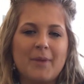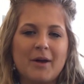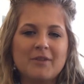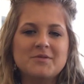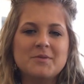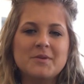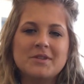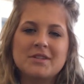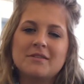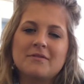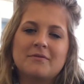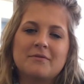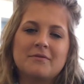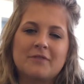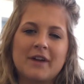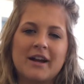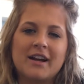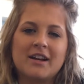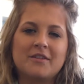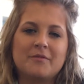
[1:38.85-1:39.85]
I was also
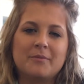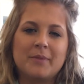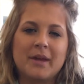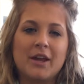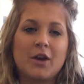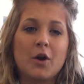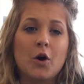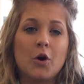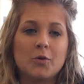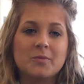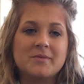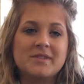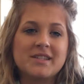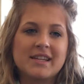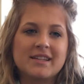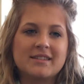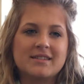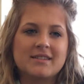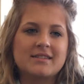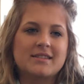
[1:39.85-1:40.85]
afraid of being
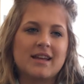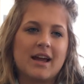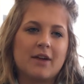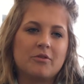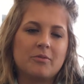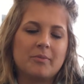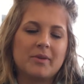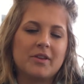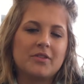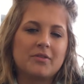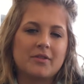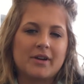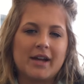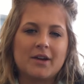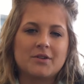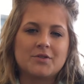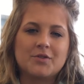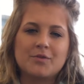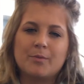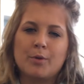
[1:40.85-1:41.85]
homesick, since I would be 3
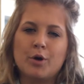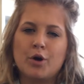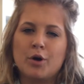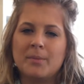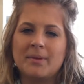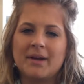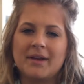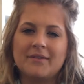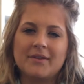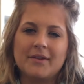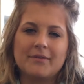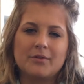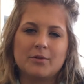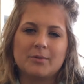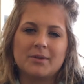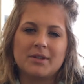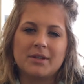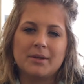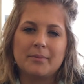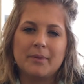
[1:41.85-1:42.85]
hours from home, and I've never
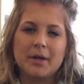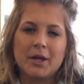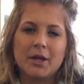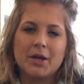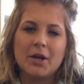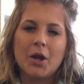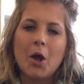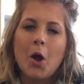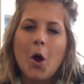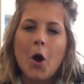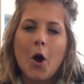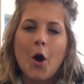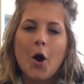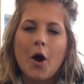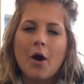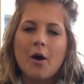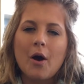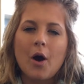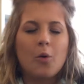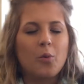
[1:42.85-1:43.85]
really been
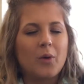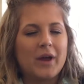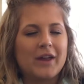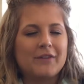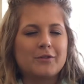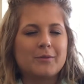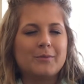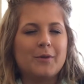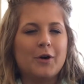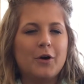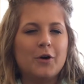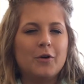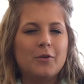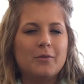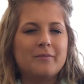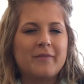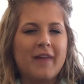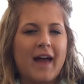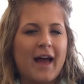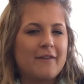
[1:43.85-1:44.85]
away from
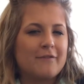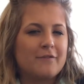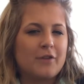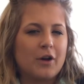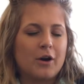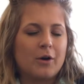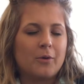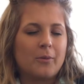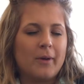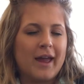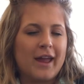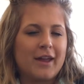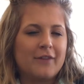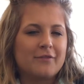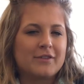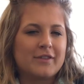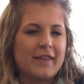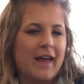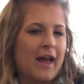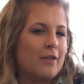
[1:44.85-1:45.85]
home that far away
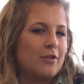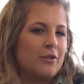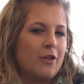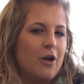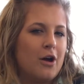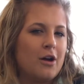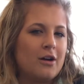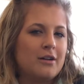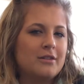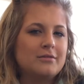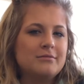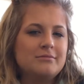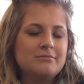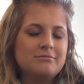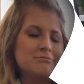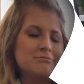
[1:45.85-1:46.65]
for that long.